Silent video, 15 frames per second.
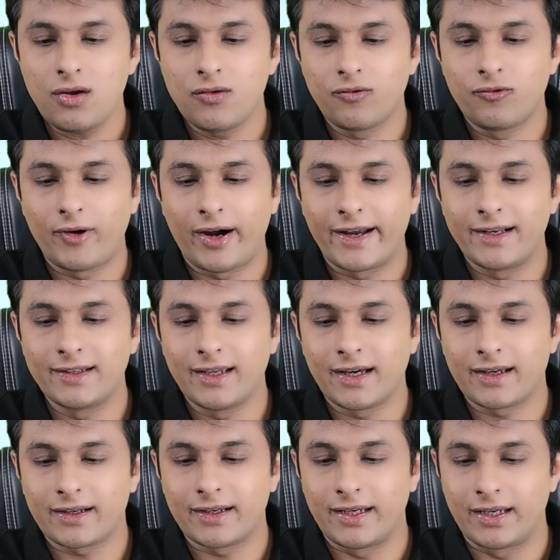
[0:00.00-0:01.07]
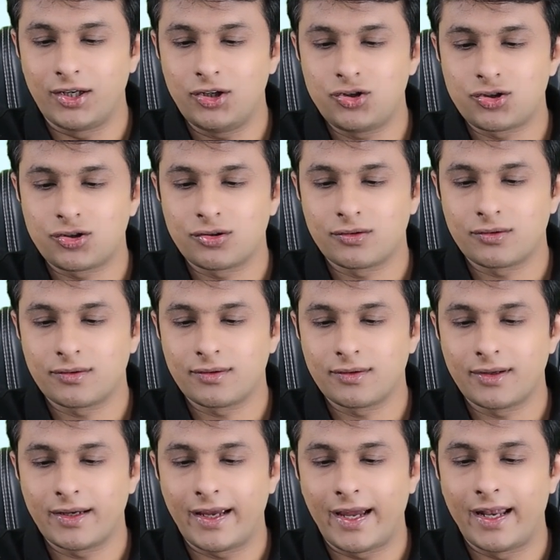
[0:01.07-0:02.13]
find their age
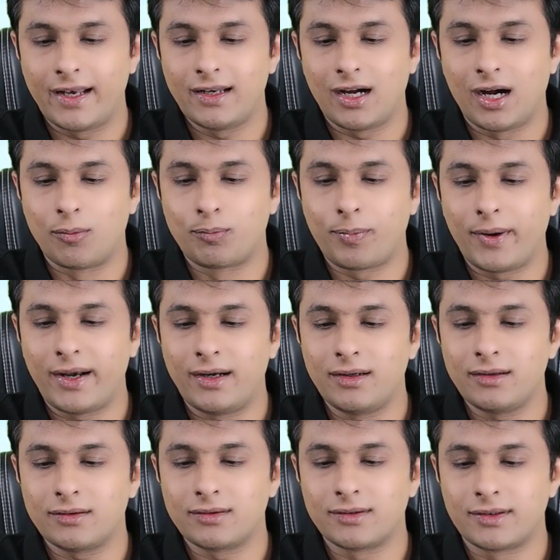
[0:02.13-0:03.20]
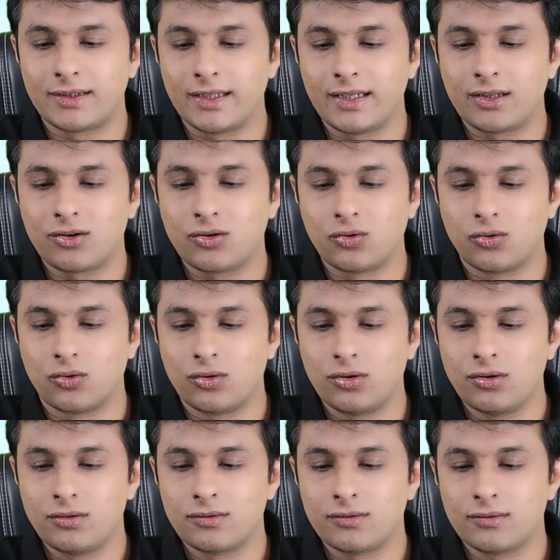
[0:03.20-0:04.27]
and append the
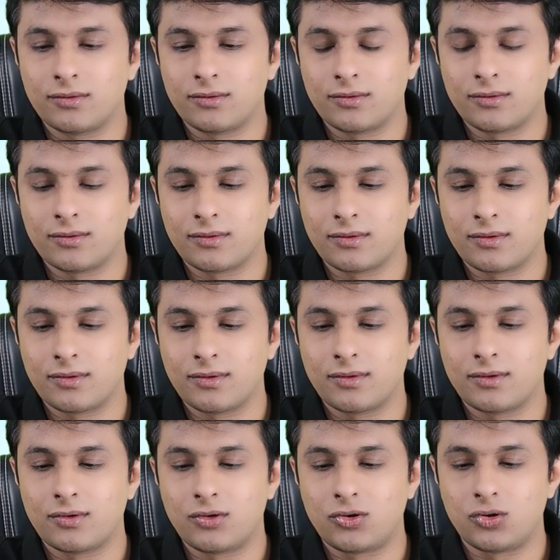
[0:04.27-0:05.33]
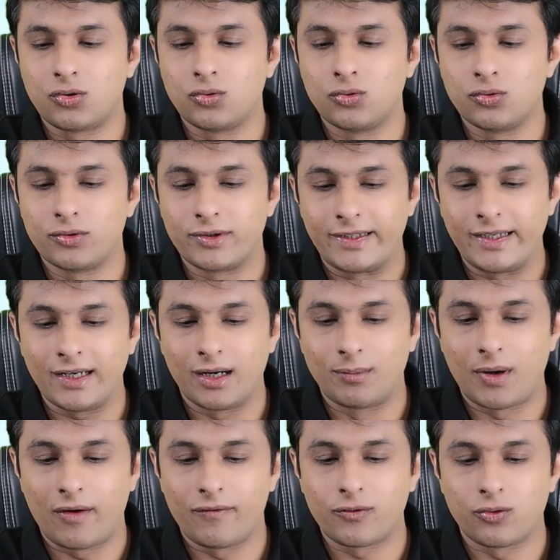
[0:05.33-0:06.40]
code to the
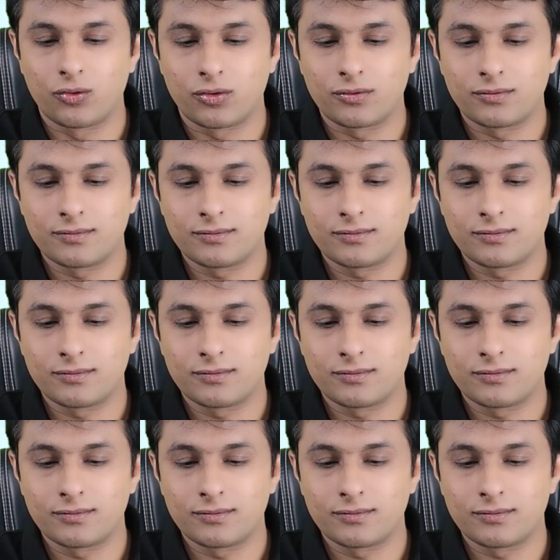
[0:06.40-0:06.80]
above code.